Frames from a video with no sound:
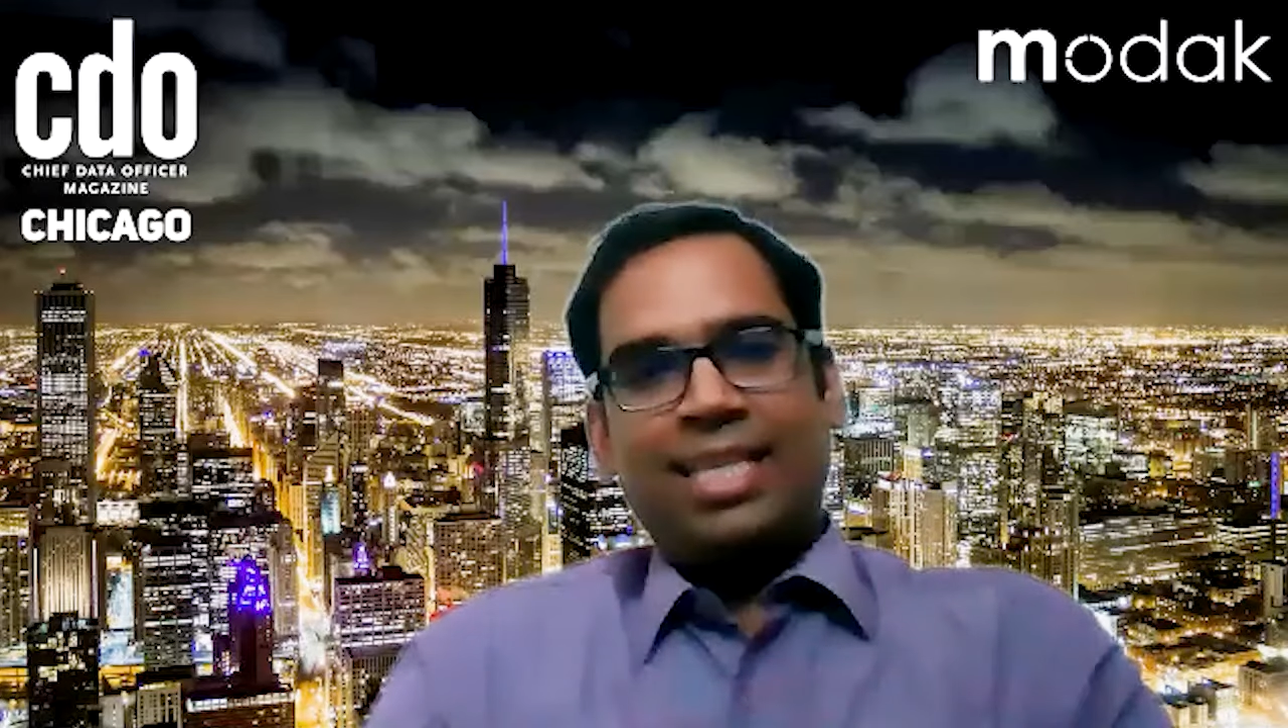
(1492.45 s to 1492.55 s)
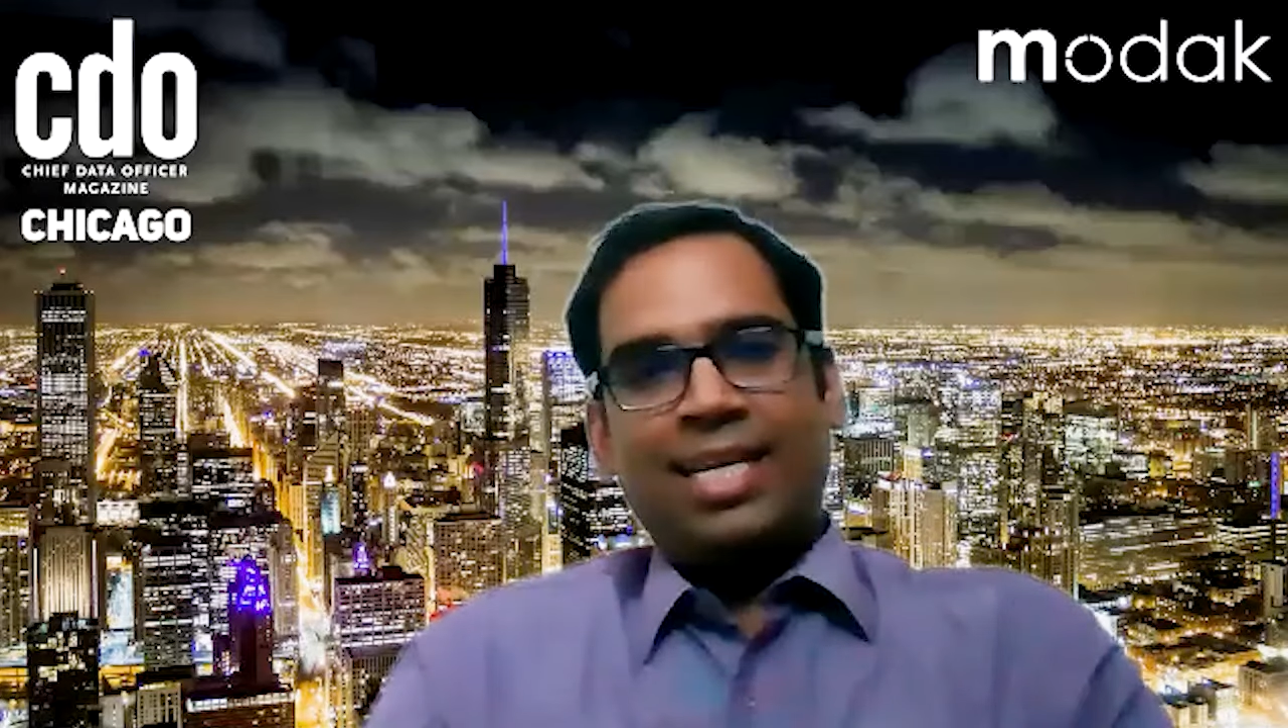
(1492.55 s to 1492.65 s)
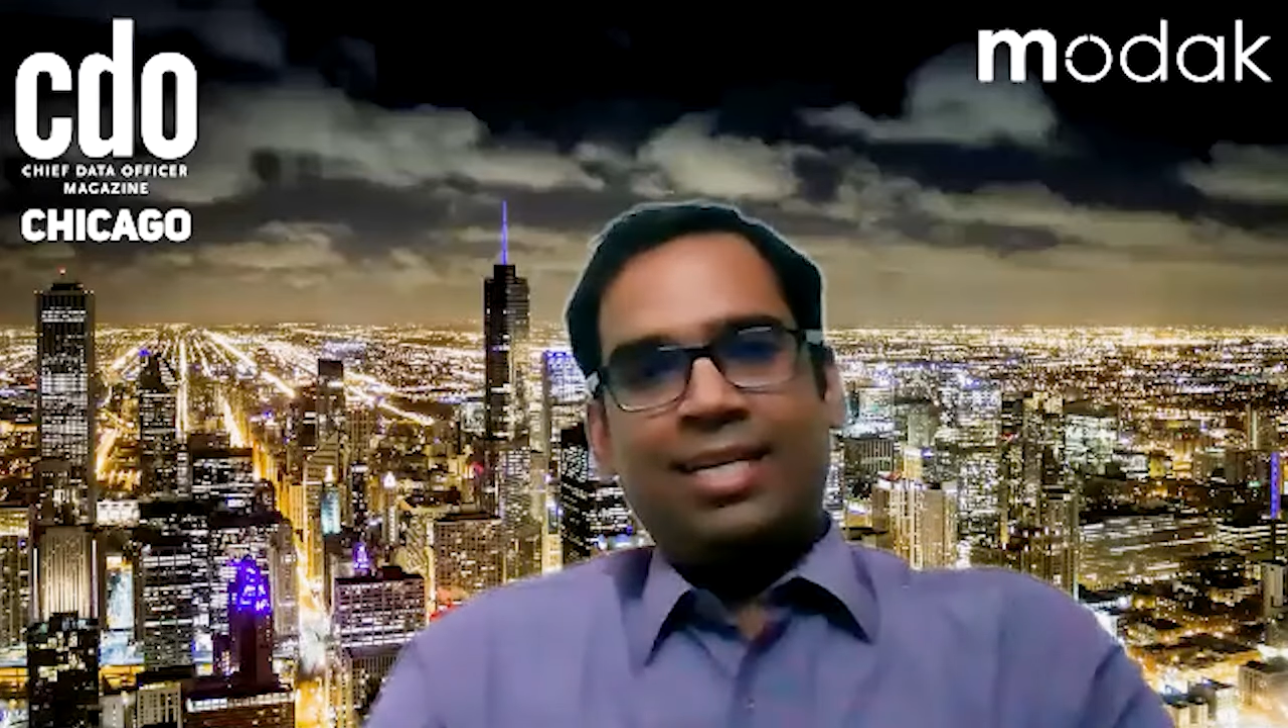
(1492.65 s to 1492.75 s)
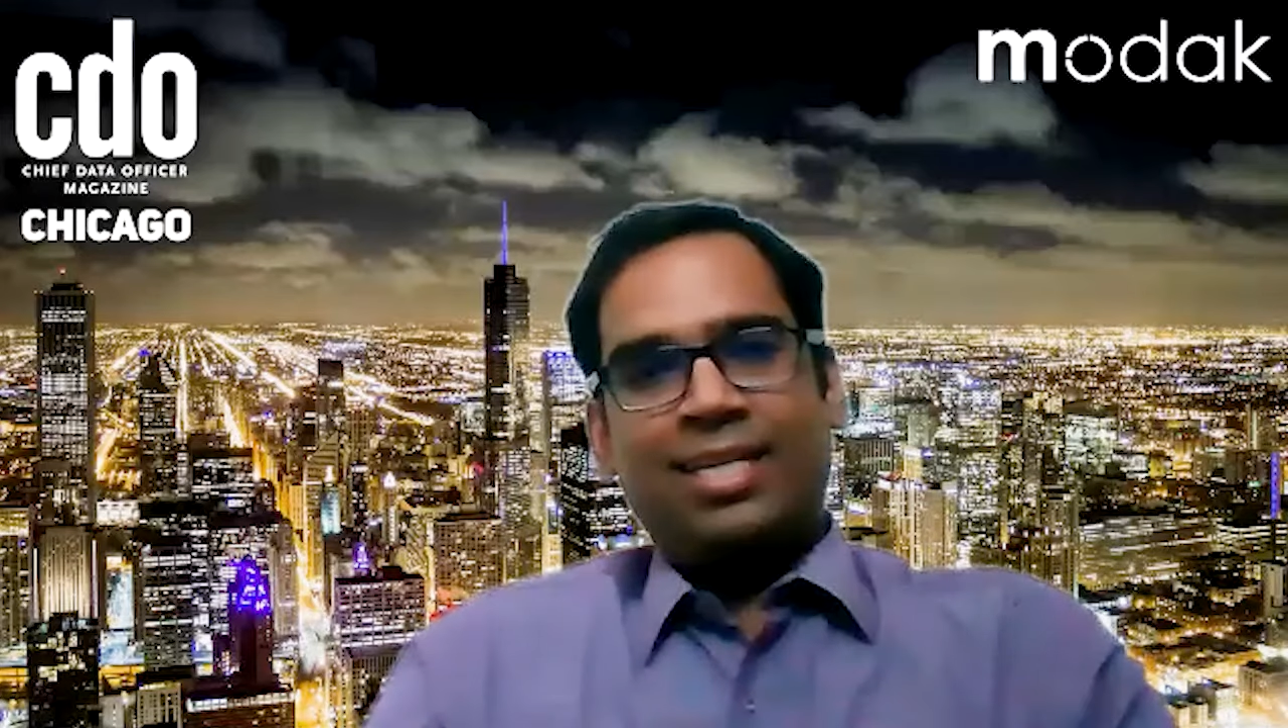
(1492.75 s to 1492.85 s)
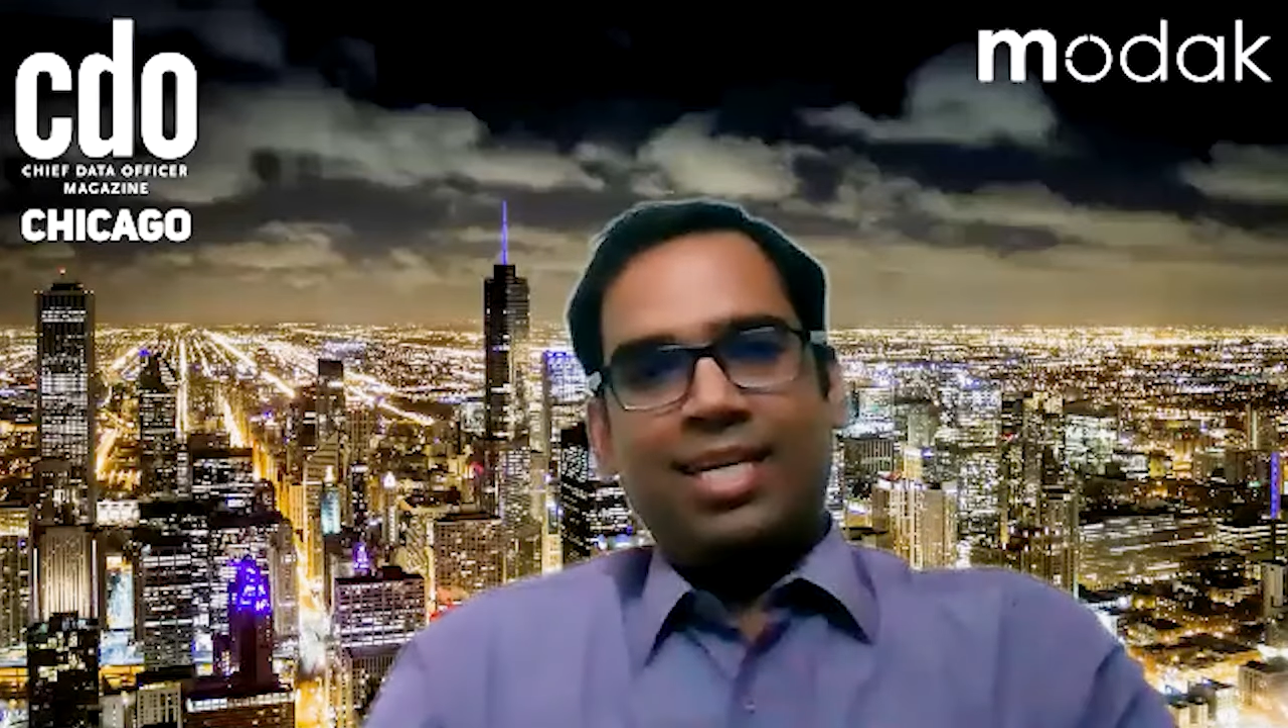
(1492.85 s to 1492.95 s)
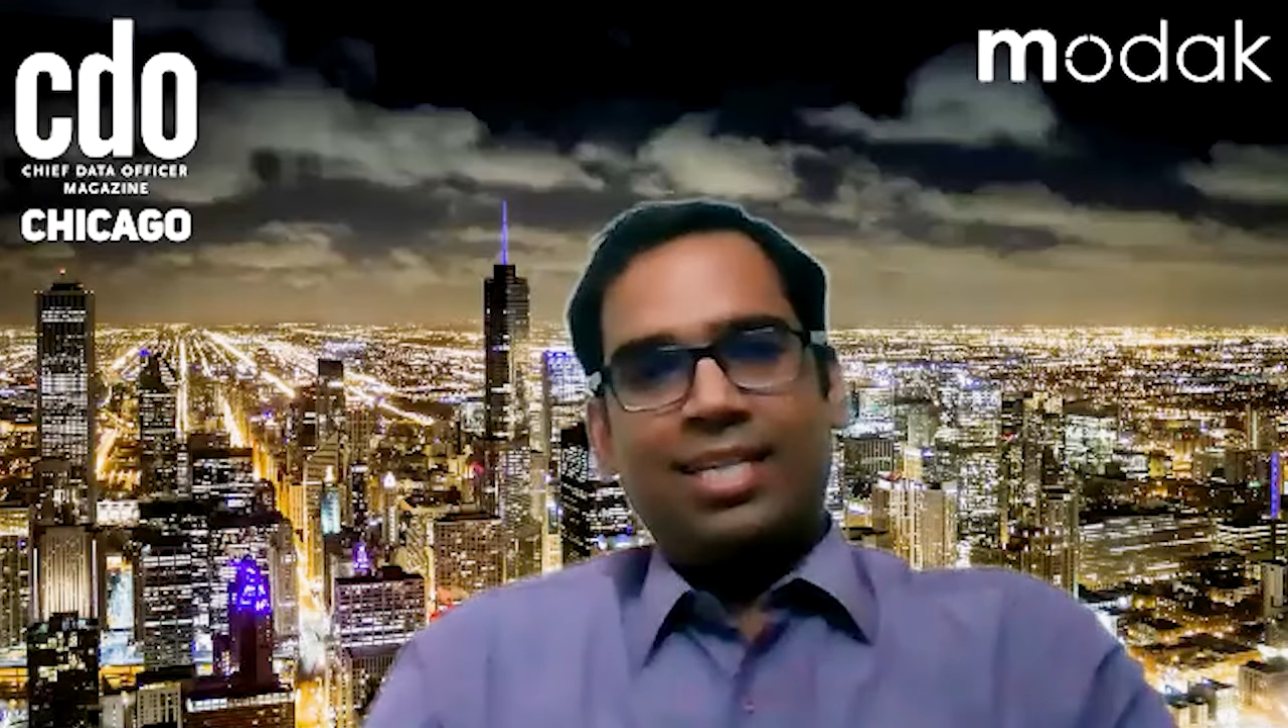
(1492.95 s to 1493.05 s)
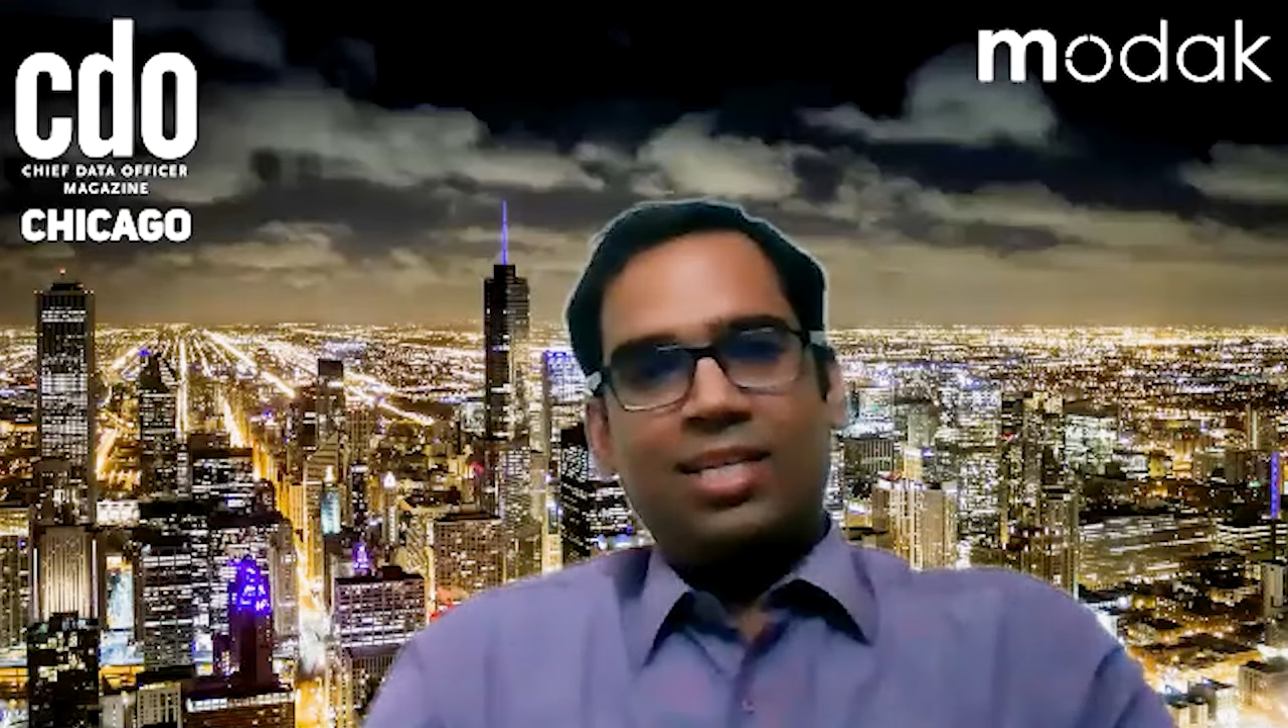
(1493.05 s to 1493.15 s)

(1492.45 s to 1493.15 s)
that